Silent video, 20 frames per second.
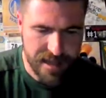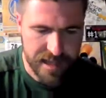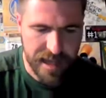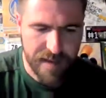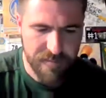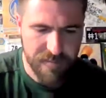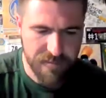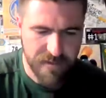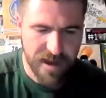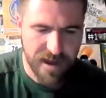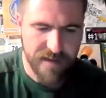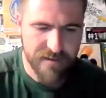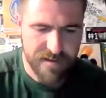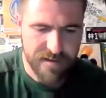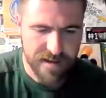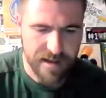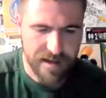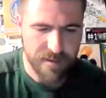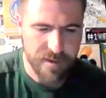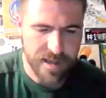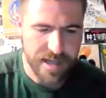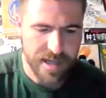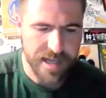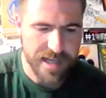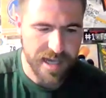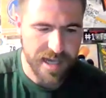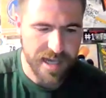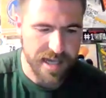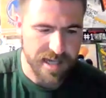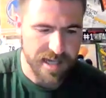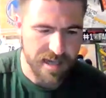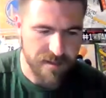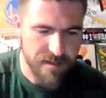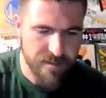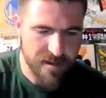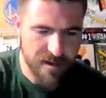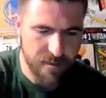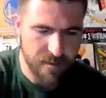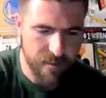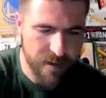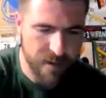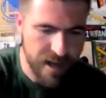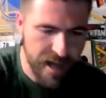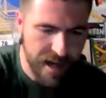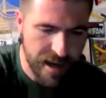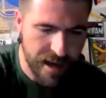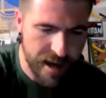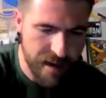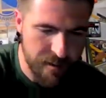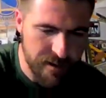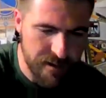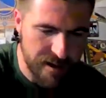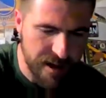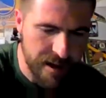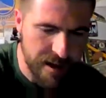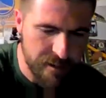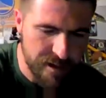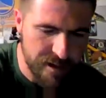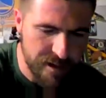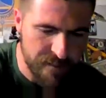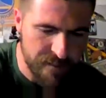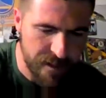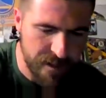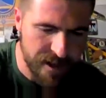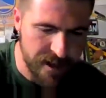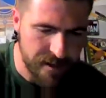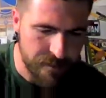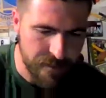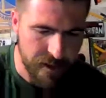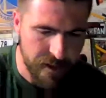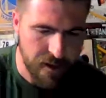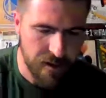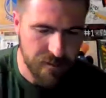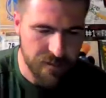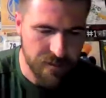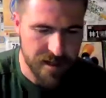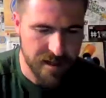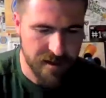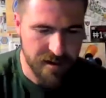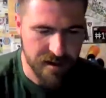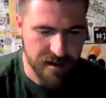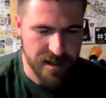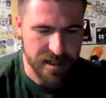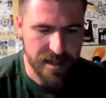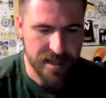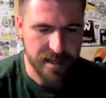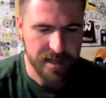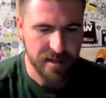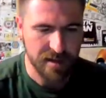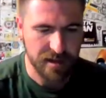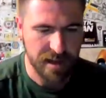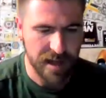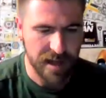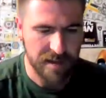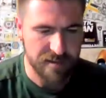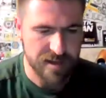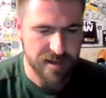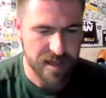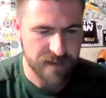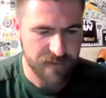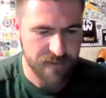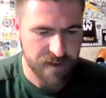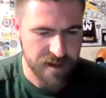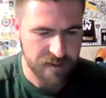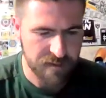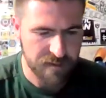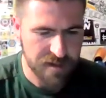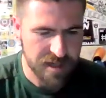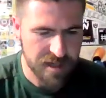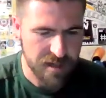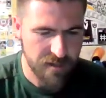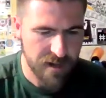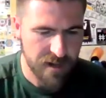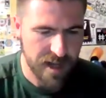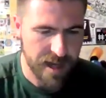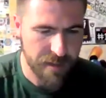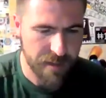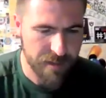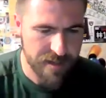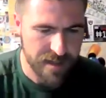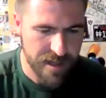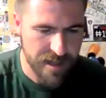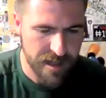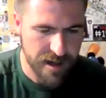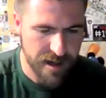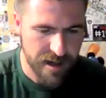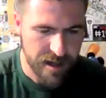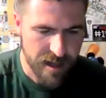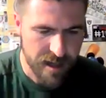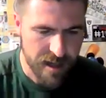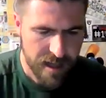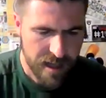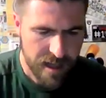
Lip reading: Game 5 is going to be that toss-up. But I would expect it to be home series until Game 7, and we'll see what happens there.